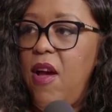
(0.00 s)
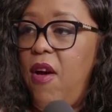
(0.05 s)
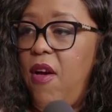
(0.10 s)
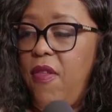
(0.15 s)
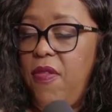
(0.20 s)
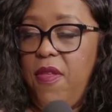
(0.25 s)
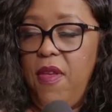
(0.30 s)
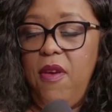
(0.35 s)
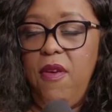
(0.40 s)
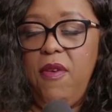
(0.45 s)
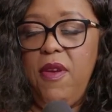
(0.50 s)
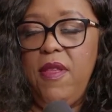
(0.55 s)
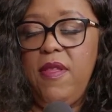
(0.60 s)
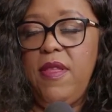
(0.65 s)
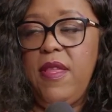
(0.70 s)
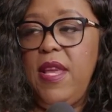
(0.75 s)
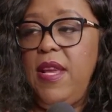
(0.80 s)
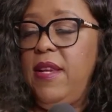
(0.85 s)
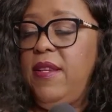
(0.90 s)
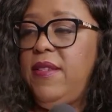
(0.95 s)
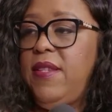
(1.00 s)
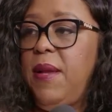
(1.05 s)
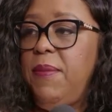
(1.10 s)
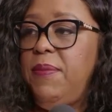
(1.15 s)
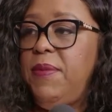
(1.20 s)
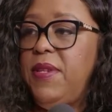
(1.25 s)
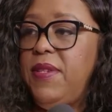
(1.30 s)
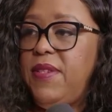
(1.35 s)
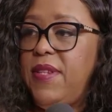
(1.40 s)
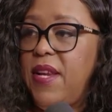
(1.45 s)
although they
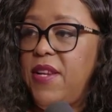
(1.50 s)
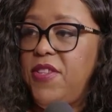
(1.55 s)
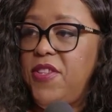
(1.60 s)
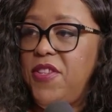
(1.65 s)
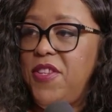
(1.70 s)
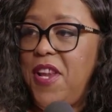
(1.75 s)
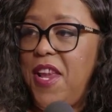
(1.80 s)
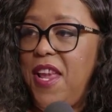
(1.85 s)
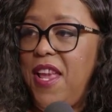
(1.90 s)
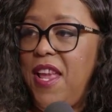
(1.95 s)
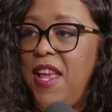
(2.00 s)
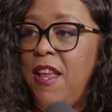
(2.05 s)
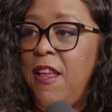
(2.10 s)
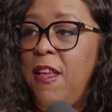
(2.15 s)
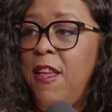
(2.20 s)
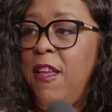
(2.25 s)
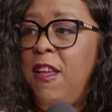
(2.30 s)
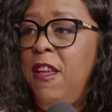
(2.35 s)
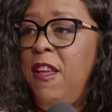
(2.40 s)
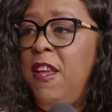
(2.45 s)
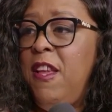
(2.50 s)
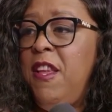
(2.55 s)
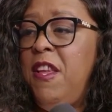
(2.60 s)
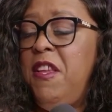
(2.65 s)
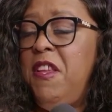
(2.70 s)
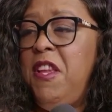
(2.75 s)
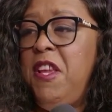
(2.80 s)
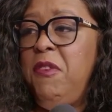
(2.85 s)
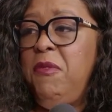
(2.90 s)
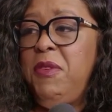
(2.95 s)
accepted Section 8,
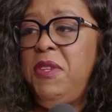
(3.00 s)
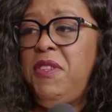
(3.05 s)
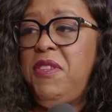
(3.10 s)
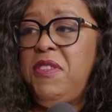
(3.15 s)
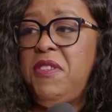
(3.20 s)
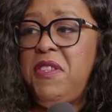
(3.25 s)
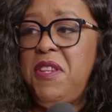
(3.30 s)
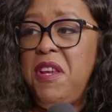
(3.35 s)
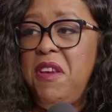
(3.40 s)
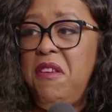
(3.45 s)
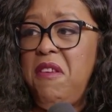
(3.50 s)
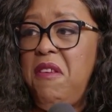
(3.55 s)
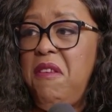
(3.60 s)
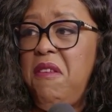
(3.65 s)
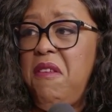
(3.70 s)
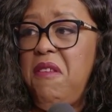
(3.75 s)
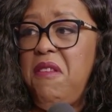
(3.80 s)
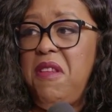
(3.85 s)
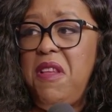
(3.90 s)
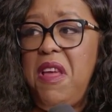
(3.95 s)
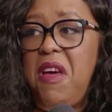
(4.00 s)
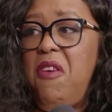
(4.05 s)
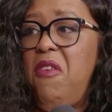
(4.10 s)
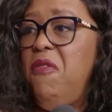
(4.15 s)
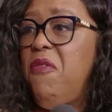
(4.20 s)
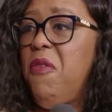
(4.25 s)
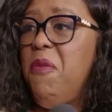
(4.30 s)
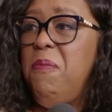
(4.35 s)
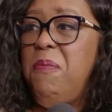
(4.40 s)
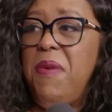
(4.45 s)
it was still
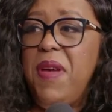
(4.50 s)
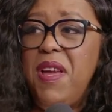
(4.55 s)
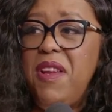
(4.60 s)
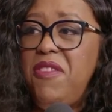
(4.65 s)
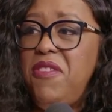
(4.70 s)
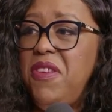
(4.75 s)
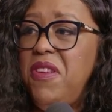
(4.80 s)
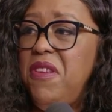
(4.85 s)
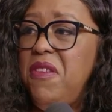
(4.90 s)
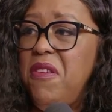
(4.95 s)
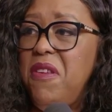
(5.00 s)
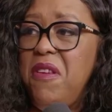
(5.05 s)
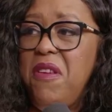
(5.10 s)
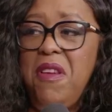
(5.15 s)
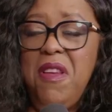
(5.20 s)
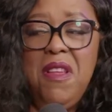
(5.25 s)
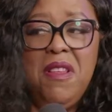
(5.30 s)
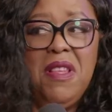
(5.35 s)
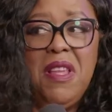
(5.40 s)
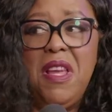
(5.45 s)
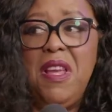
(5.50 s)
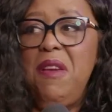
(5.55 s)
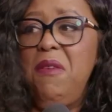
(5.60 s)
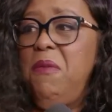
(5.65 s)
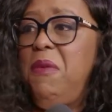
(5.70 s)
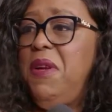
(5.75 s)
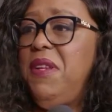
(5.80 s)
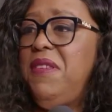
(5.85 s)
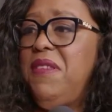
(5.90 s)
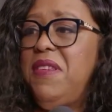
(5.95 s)
over budget or that it
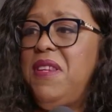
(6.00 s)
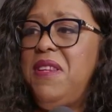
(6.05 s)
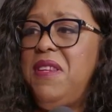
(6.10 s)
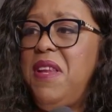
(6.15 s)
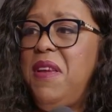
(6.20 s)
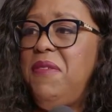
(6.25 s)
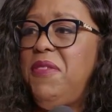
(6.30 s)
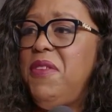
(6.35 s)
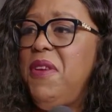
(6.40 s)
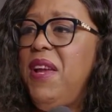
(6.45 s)
wasn't enough.